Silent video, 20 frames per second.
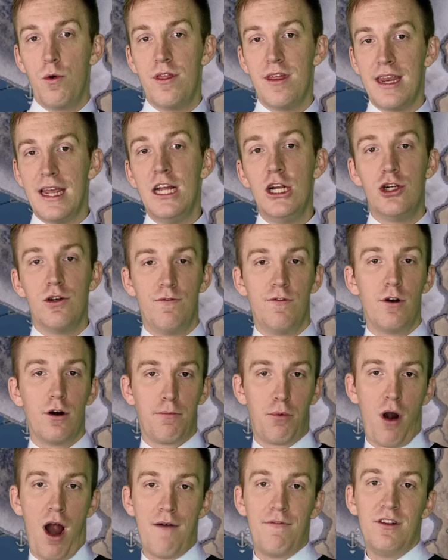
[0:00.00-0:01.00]
within each of
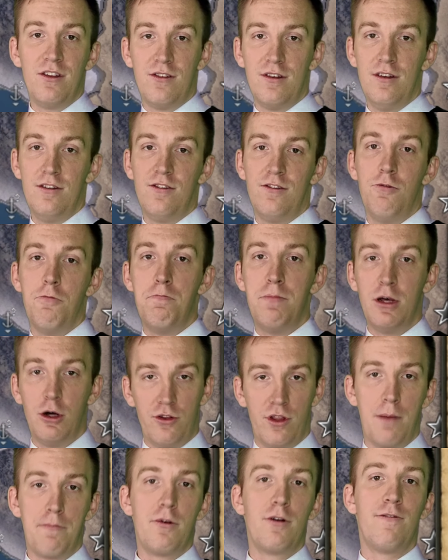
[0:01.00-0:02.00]
your provinces to
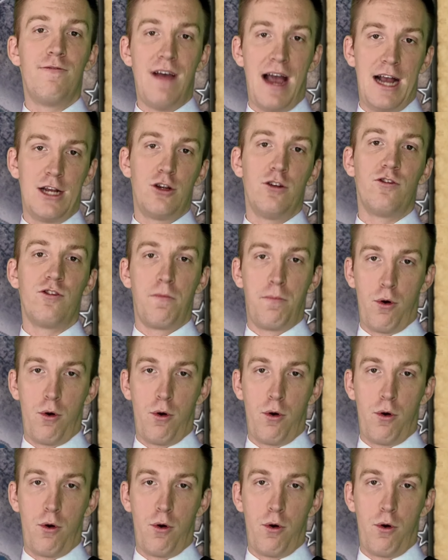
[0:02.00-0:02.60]
build up your fascist